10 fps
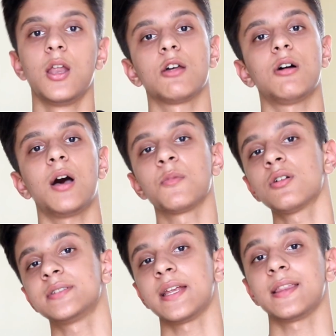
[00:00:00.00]
Now I'm
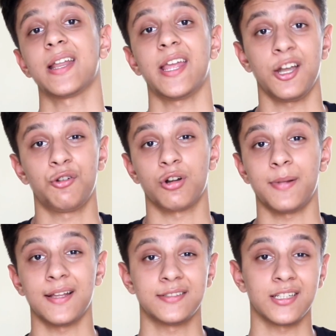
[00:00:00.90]
not saying that hey, don't
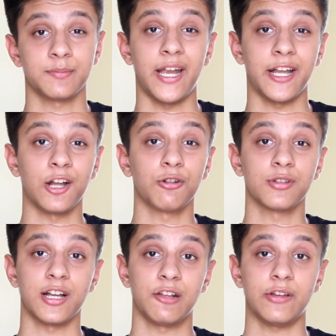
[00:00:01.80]
buy the Sigma
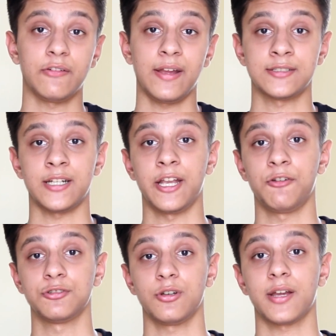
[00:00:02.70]
18-35, instead
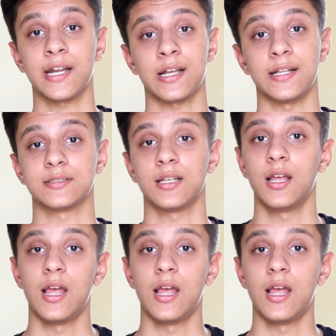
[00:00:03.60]
use your kit lens.